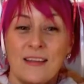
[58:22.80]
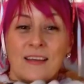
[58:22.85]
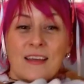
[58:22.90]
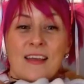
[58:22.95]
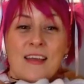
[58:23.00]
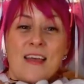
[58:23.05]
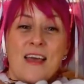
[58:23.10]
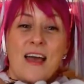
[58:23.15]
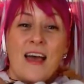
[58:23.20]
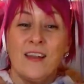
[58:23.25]

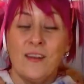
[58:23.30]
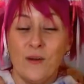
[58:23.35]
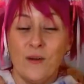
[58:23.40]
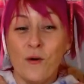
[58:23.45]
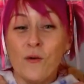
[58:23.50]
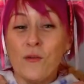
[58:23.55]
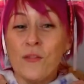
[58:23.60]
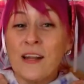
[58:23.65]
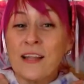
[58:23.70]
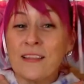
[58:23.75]
tight
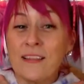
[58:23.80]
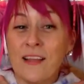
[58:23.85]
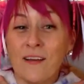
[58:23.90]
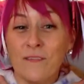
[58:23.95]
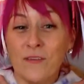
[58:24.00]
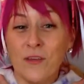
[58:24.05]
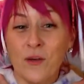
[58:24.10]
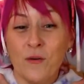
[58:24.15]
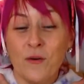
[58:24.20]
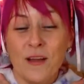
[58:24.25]
and know
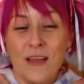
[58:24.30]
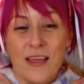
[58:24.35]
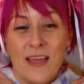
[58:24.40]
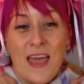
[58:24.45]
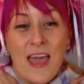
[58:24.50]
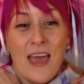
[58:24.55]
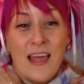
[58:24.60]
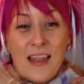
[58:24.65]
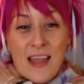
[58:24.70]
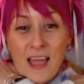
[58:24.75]
that I love
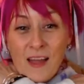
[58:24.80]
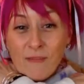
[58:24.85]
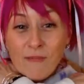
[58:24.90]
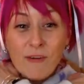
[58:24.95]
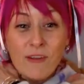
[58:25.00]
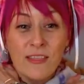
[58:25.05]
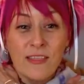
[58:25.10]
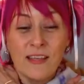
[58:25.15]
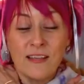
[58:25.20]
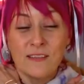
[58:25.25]
you
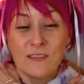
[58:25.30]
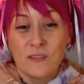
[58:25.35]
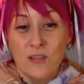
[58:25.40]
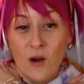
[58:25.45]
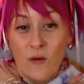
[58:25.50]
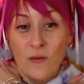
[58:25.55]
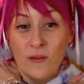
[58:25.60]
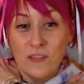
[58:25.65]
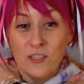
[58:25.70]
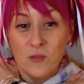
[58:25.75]
and
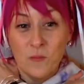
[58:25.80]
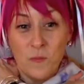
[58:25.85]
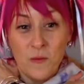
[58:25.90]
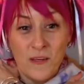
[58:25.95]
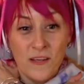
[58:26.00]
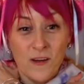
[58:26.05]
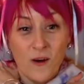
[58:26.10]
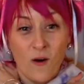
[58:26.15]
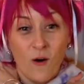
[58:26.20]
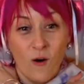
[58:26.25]
everything's
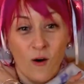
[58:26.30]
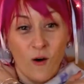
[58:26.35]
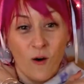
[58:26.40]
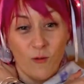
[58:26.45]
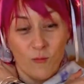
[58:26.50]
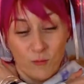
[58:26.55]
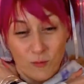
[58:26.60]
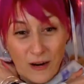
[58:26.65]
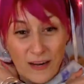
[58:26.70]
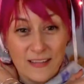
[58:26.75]
going to
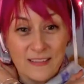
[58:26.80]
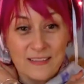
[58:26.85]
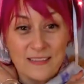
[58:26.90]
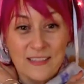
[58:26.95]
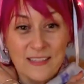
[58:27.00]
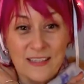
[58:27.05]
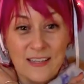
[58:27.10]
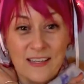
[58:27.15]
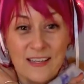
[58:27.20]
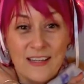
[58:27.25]
be all
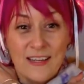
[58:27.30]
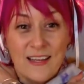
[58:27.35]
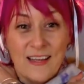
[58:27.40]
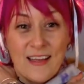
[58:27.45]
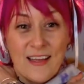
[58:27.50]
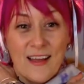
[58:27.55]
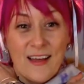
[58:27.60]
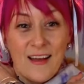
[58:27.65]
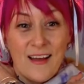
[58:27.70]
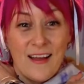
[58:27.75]
right.
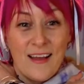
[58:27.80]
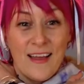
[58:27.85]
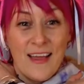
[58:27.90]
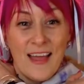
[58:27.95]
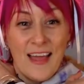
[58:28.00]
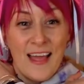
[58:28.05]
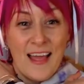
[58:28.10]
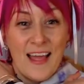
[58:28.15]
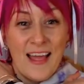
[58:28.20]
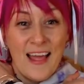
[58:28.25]

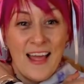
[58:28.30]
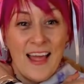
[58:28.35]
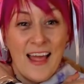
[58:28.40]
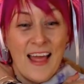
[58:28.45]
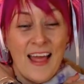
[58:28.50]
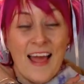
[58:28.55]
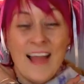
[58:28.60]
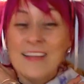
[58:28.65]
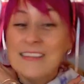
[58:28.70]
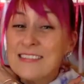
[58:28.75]

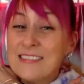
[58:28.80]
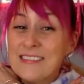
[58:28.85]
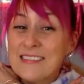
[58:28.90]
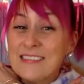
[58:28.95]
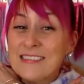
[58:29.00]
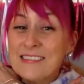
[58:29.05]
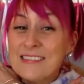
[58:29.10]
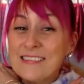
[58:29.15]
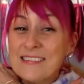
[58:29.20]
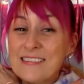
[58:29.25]

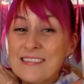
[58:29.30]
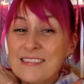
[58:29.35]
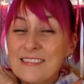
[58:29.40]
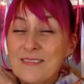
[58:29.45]
And